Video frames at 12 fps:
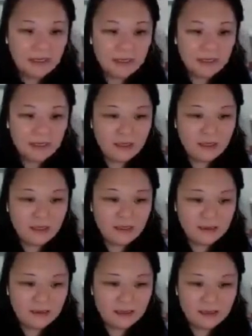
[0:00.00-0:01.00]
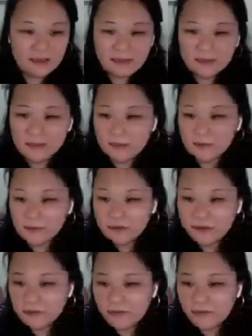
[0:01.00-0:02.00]
for these 3.
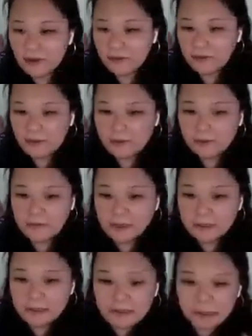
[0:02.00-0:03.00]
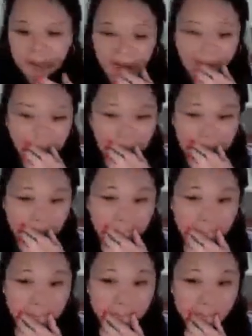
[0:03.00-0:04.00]
I think these are the most
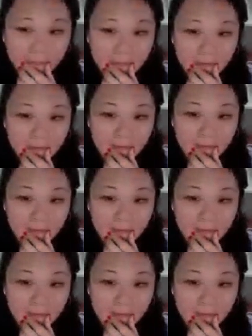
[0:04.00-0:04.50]
popular ones.